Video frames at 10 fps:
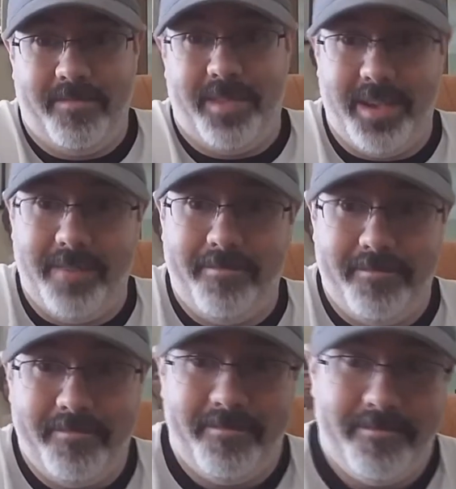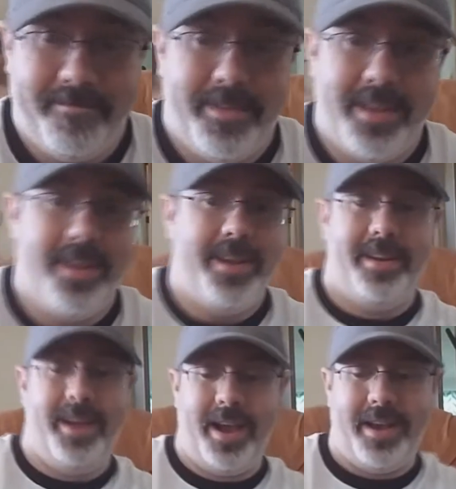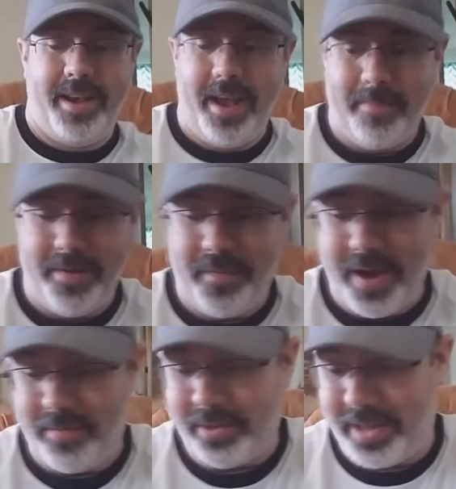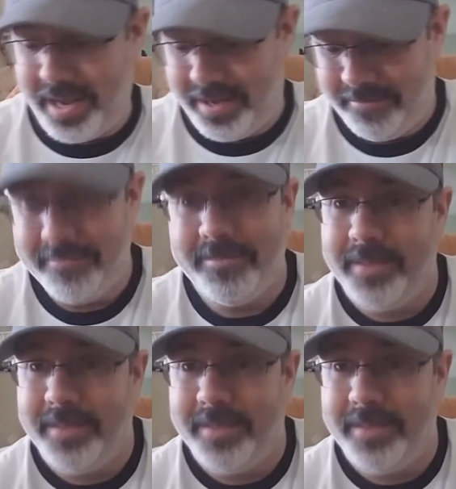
Yep. Not, not my favorite thing,